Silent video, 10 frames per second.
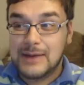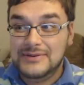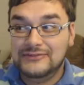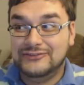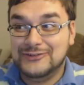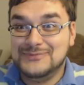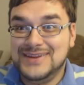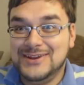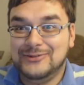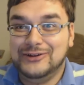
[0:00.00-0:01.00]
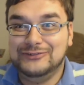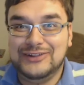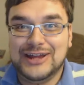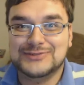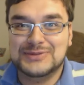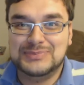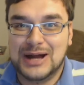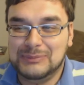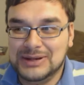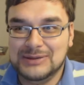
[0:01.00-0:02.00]
I mean, for me, red flags were
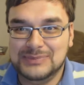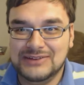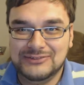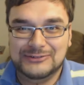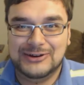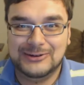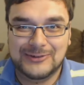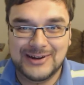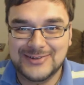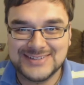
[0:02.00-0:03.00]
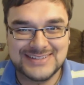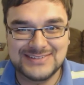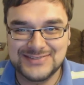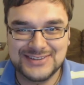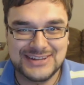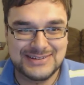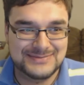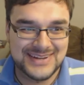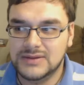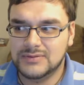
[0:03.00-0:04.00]
popping up everywhere. Why wasn't it for
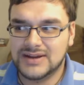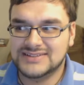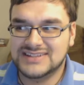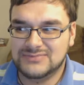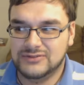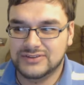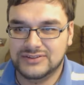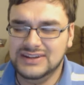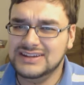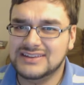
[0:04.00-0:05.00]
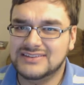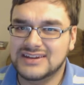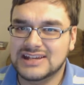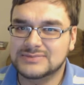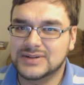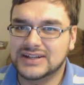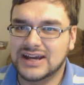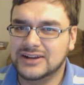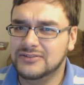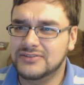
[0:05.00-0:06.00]
them? People might say I'm overthinking things, but
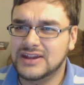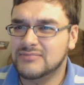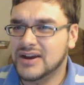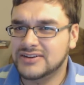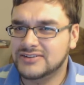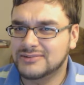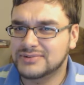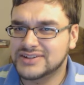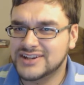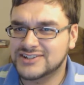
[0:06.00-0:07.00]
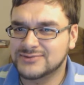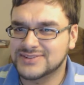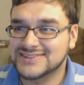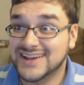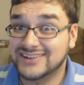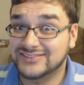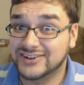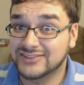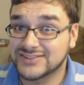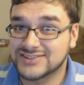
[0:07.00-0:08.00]
I don't think my interpretation was that
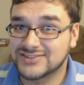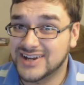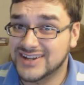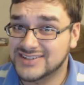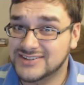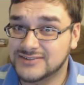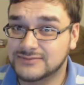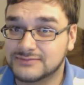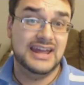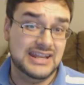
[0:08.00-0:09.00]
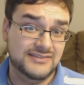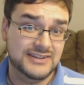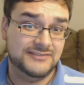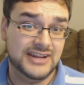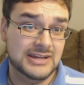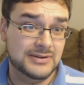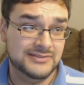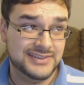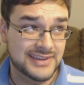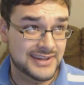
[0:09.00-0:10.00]
far of a stretch. And even if I am
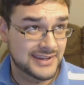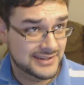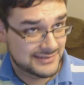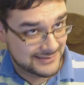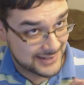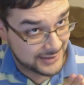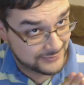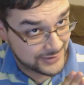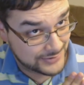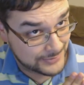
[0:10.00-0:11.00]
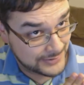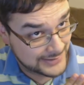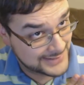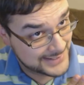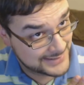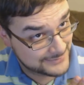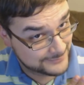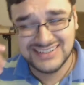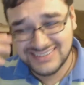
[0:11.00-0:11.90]
overthinking it, death of authorial intent.